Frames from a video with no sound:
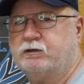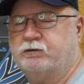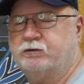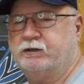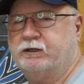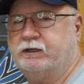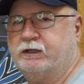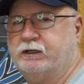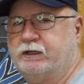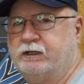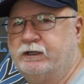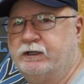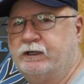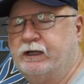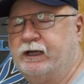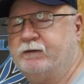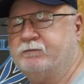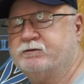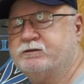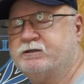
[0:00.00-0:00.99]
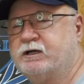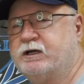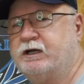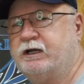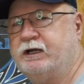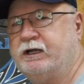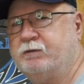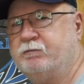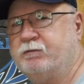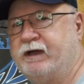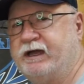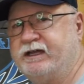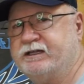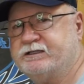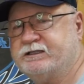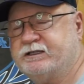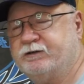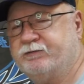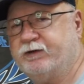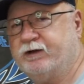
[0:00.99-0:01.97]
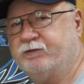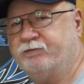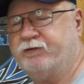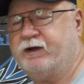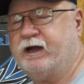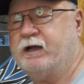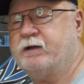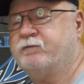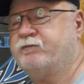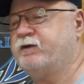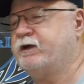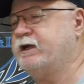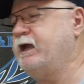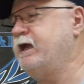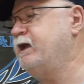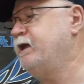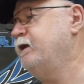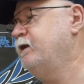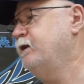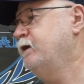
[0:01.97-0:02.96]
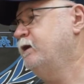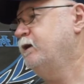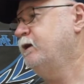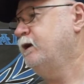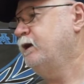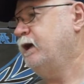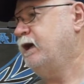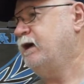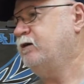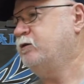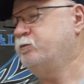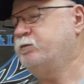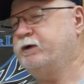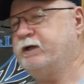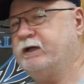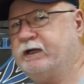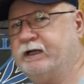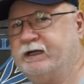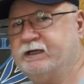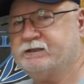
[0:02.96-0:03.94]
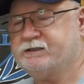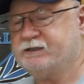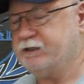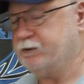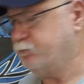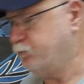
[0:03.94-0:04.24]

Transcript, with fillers: on the Amazon and eBay and see if I can find them. If I can, I will put links down